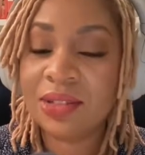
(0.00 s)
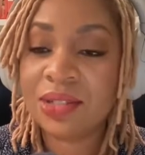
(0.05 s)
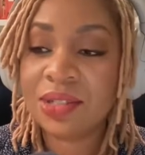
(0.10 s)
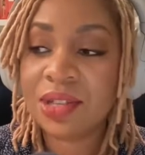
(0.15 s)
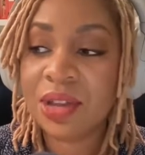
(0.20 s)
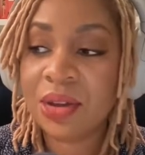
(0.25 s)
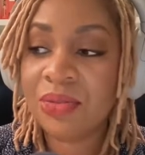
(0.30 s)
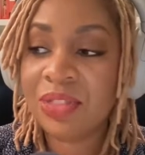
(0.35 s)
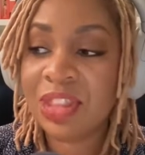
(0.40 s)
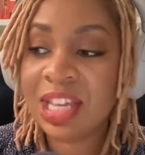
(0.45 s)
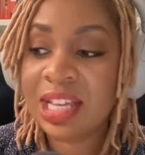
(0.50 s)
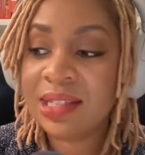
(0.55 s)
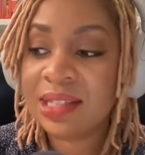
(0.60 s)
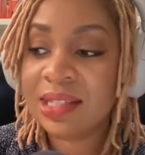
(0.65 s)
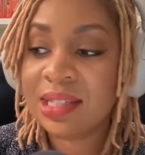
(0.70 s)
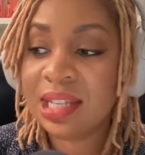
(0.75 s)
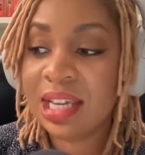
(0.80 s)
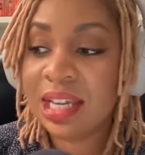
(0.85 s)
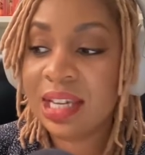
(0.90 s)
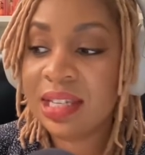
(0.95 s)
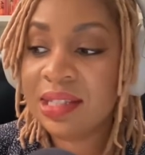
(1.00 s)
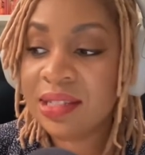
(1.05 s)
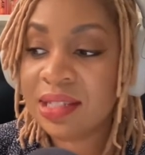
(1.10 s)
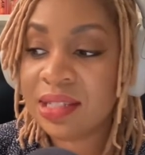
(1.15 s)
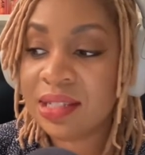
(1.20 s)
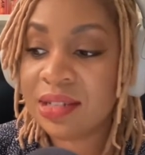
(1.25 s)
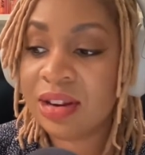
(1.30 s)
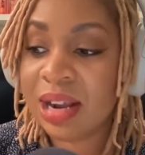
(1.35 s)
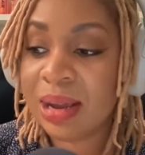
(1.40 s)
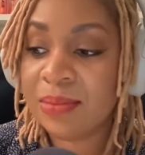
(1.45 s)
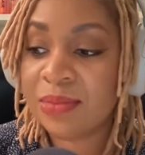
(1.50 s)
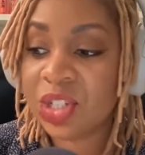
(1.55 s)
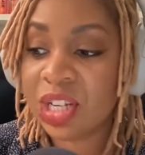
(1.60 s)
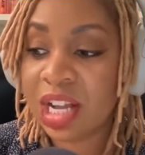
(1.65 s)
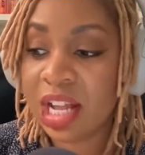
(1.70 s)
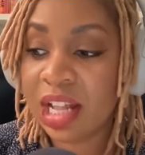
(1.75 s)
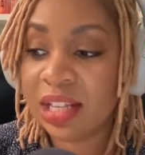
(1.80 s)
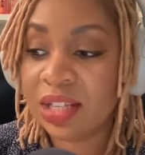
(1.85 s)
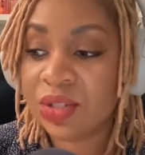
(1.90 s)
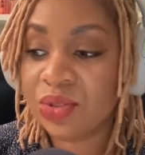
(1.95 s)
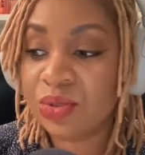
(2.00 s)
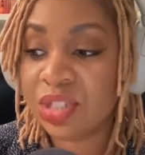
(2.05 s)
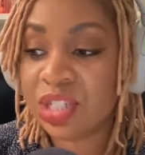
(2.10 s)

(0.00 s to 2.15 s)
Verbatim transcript: so, this Instagram challenge,